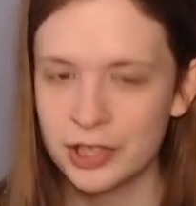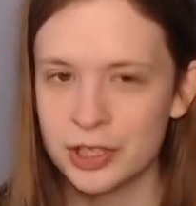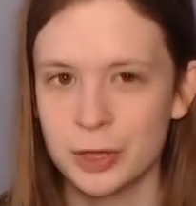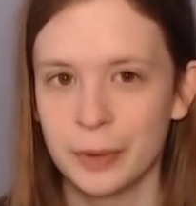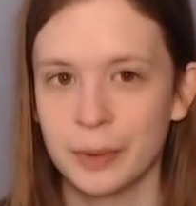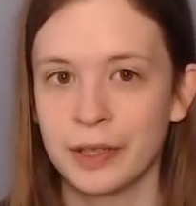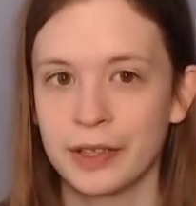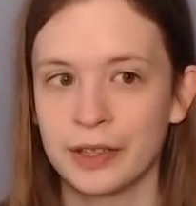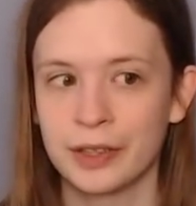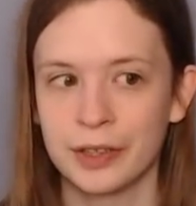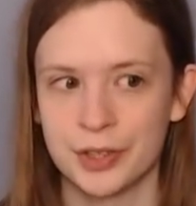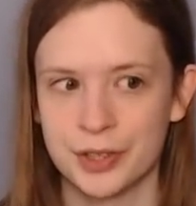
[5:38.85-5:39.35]

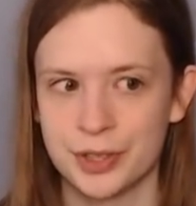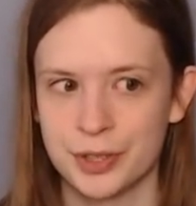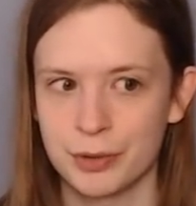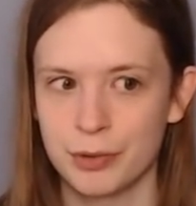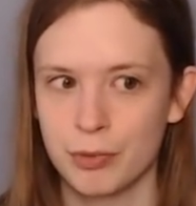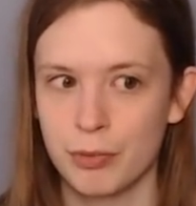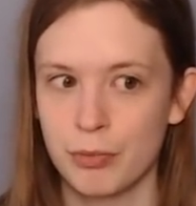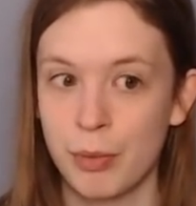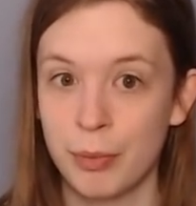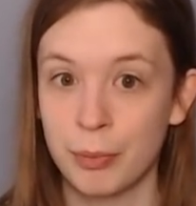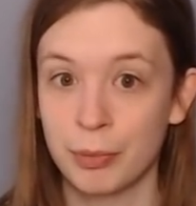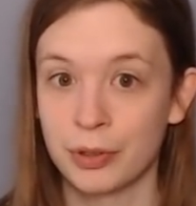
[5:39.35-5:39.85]
So I
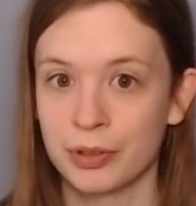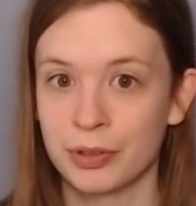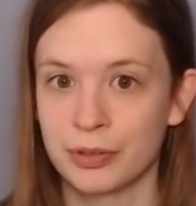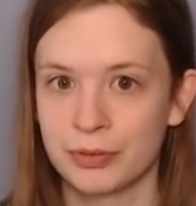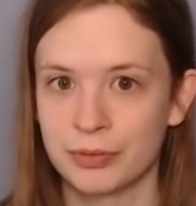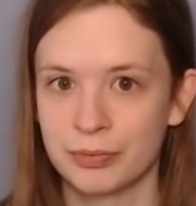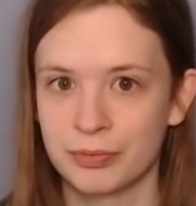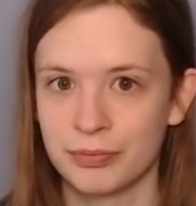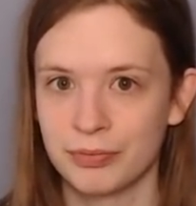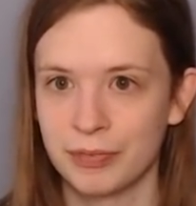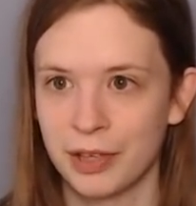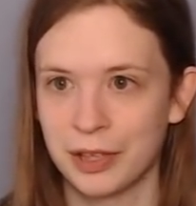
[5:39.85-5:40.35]
also
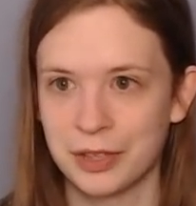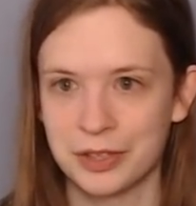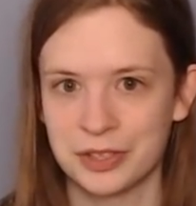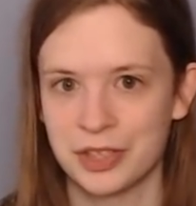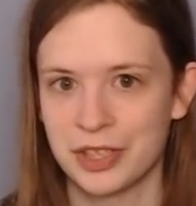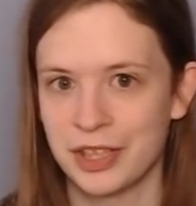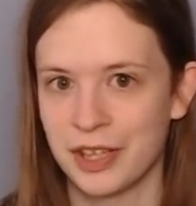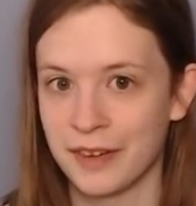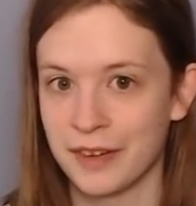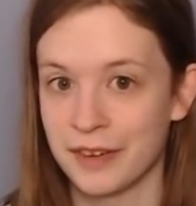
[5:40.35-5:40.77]
remember I also